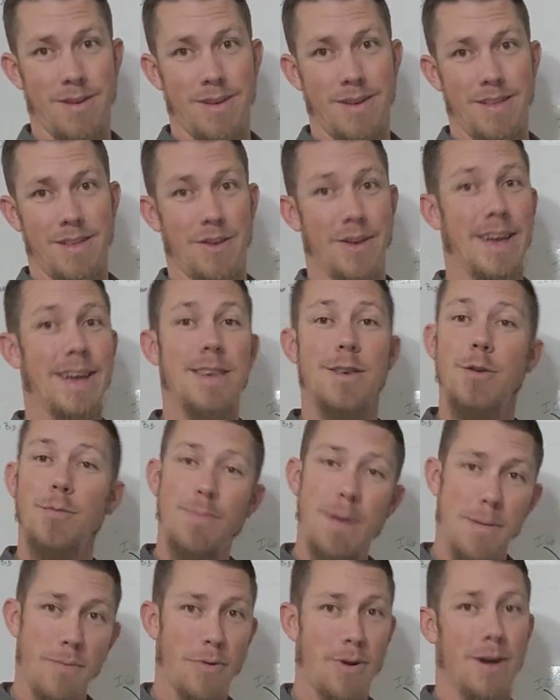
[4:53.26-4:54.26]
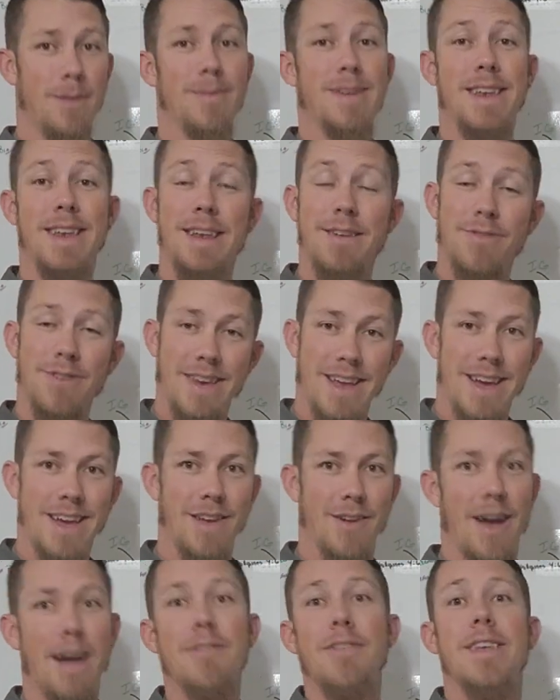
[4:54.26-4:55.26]
You get new people coming in every day.
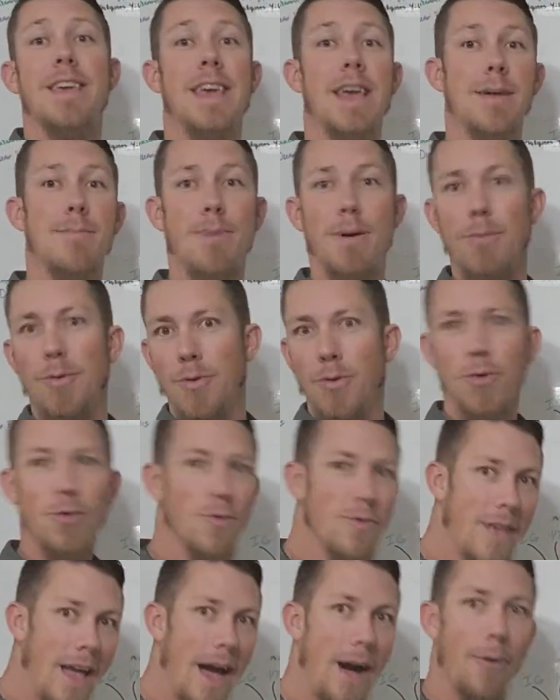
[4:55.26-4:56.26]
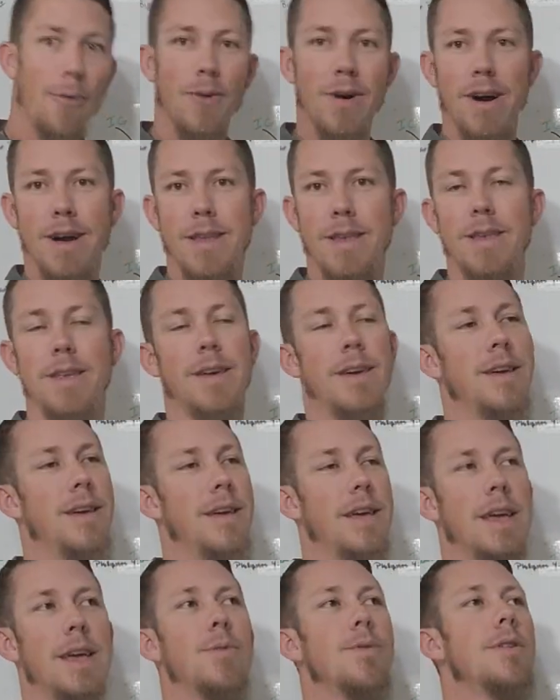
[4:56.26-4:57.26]
You're having to keep up with who's got what.
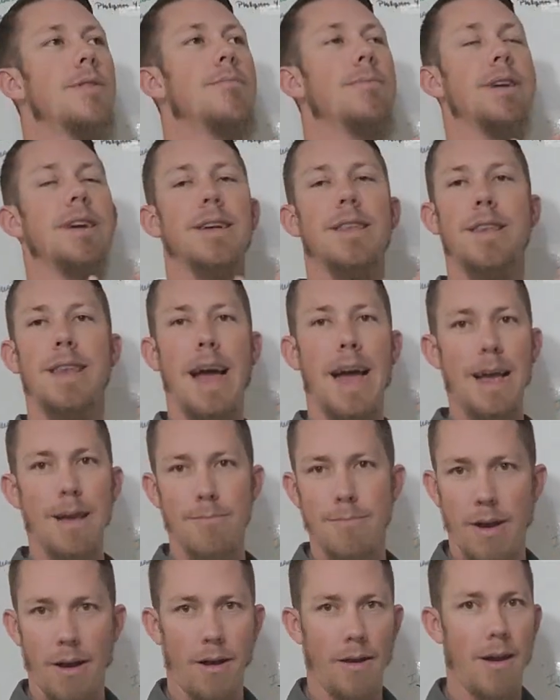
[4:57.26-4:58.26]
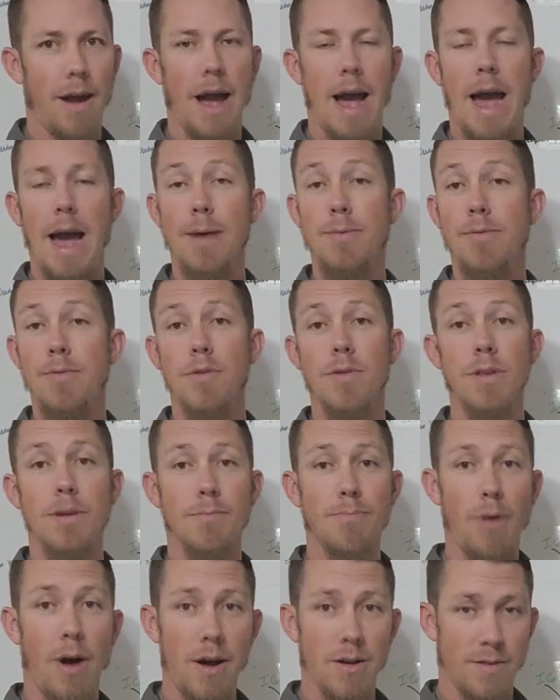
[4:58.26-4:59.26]
It would be a nightmare. Absolutely
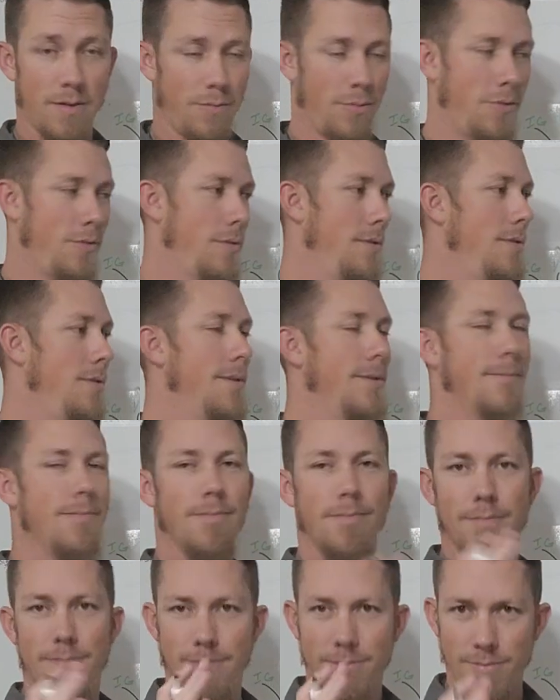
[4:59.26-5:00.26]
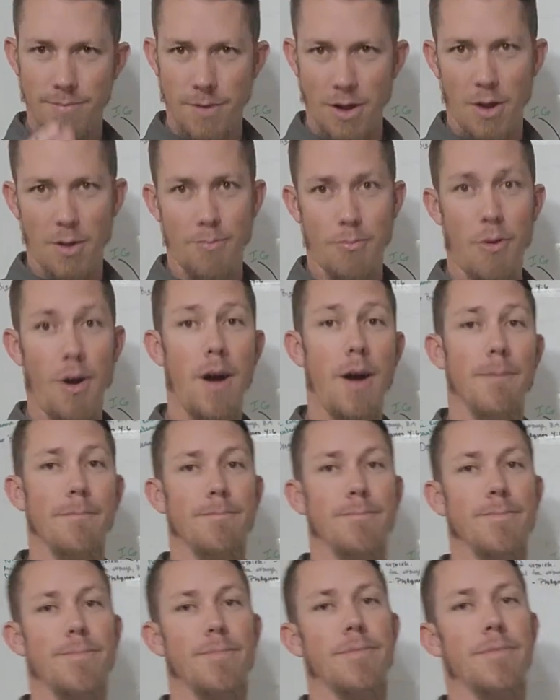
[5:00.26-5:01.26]
impossible. Not a problem.
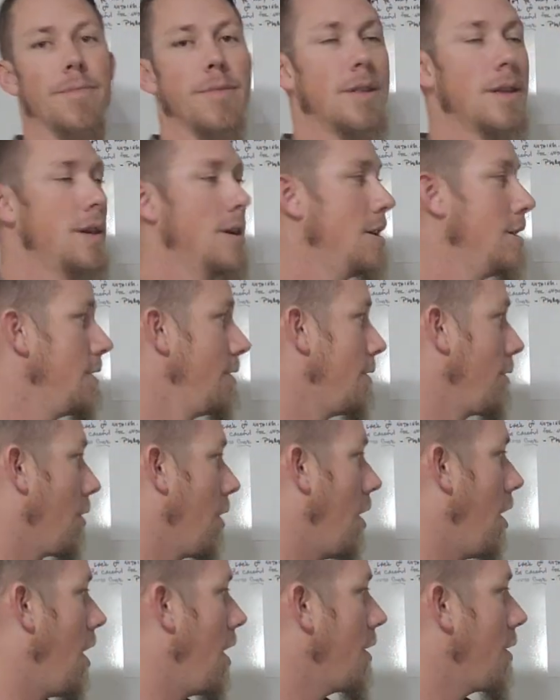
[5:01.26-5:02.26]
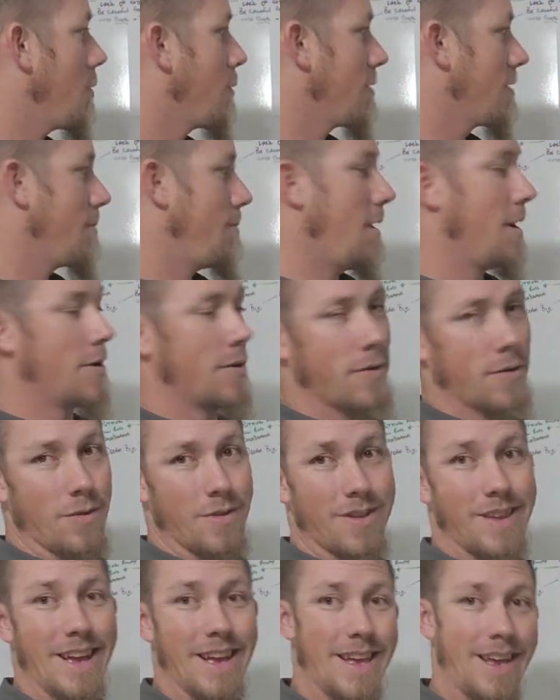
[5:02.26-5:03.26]
Your autoresponder is
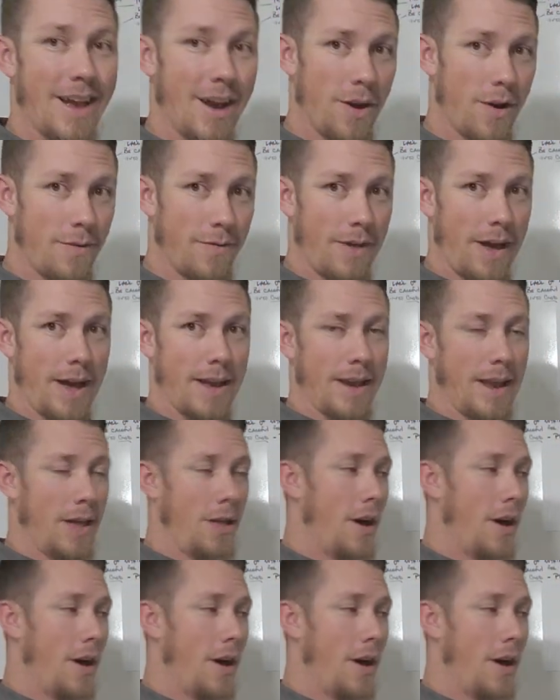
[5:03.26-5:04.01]
going to take care of that. Now, the